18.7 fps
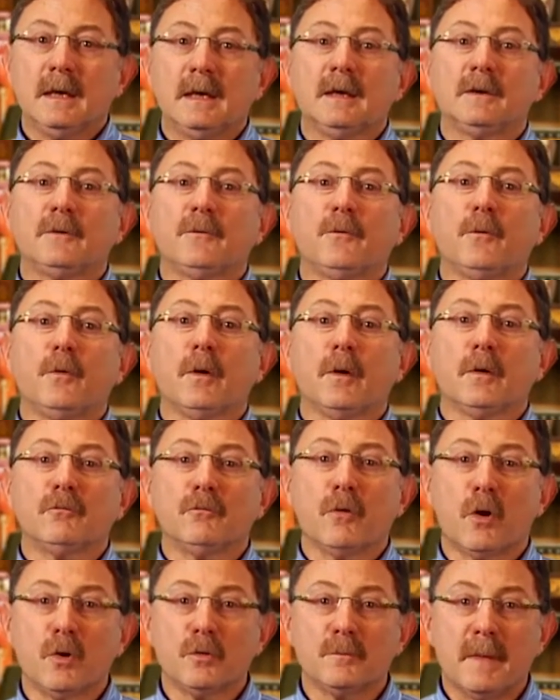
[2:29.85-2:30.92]
It's for a
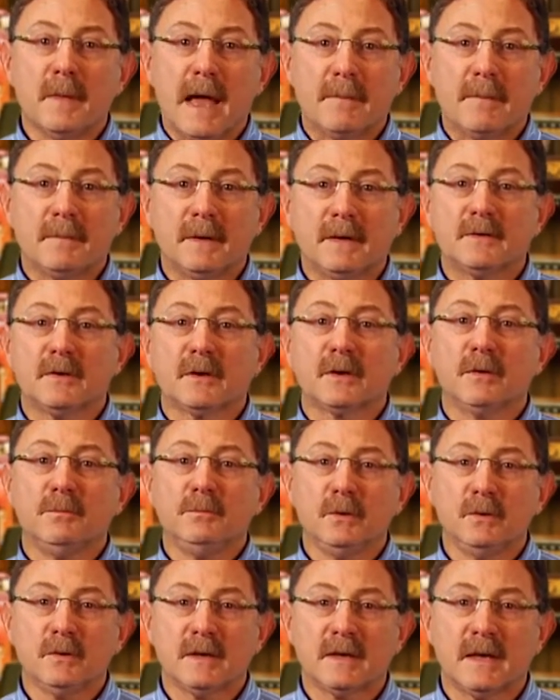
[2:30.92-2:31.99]
roadmap. It's a
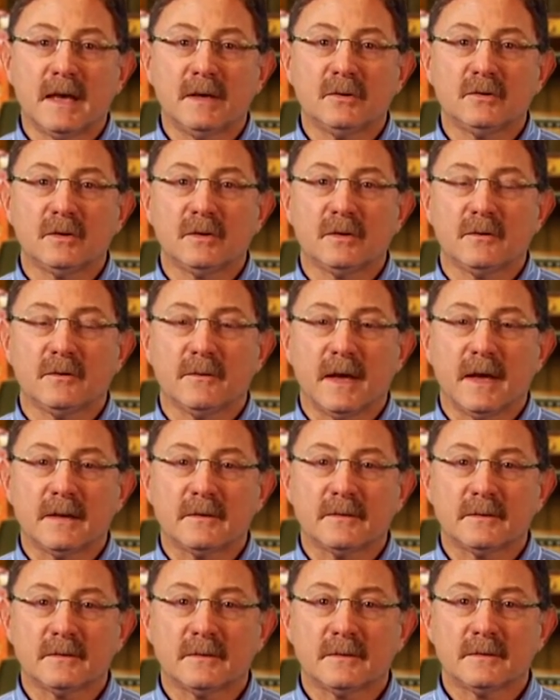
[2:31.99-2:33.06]
communication
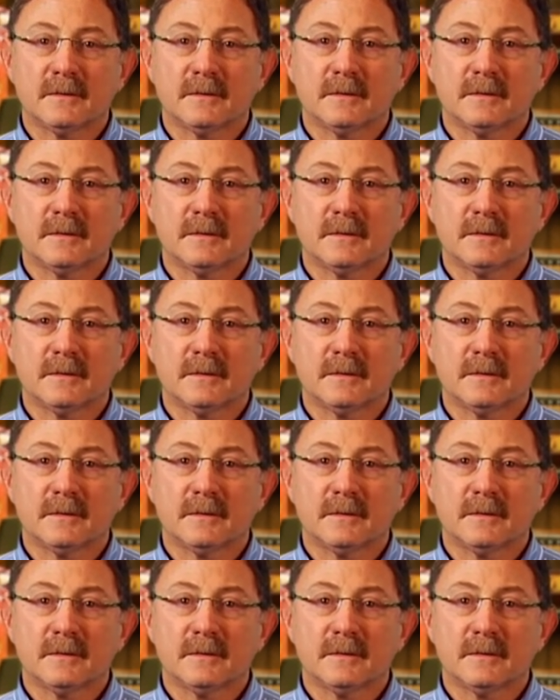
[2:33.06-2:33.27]
device.